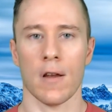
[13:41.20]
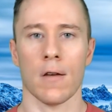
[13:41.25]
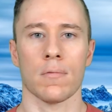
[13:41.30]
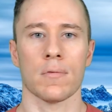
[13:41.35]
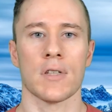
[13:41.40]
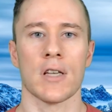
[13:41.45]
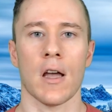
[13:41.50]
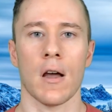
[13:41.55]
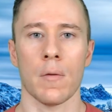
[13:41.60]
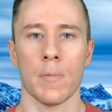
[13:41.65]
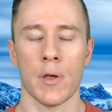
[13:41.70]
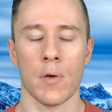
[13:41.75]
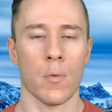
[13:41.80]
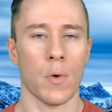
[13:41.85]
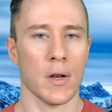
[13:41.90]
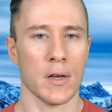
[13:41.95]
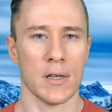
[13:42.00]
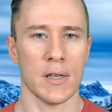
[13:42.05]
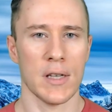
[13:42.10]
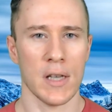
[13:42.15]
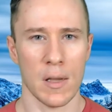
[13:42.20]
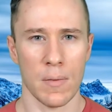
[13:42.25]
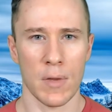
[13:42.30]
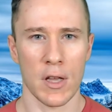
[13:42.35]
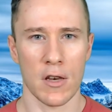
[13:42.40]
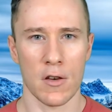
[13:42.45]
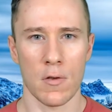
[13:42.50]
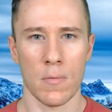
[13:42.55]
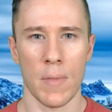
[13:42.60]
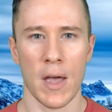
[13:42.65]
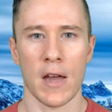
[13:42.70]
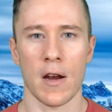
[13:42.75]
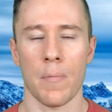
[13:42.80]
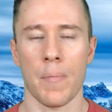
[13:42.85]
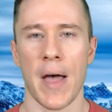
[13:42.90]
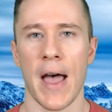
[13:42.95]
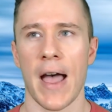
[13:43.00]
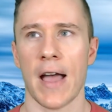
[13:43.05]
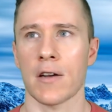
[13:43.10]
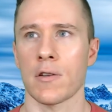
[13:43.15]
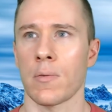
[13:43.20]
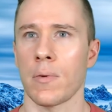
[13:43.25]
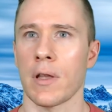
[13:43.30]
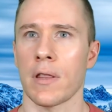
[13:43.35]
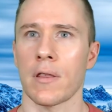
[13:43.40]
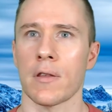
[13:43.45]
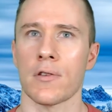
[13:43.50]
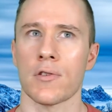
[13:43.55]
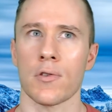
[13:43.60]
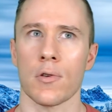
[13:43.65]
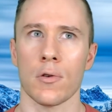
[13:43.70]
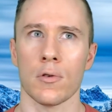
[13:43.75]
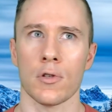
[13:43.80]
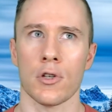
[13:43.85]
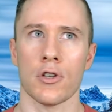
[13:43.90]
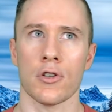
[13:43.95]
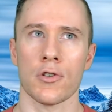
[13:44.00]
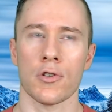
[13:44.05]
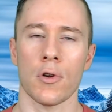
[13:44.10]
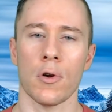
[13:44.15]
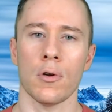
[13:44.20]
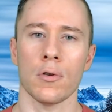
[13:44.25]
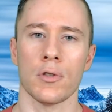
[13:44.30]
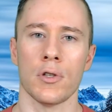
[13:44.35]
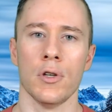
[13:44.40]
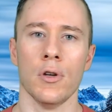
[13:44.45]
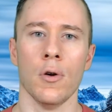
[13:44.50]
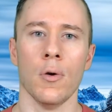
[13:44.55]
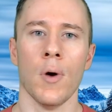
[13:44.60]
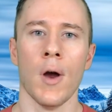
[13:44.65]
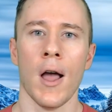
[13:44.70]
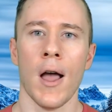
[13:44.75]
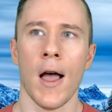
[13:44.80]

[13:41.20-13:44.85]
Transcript: tell me what demon you made a pact with and sold your soul to,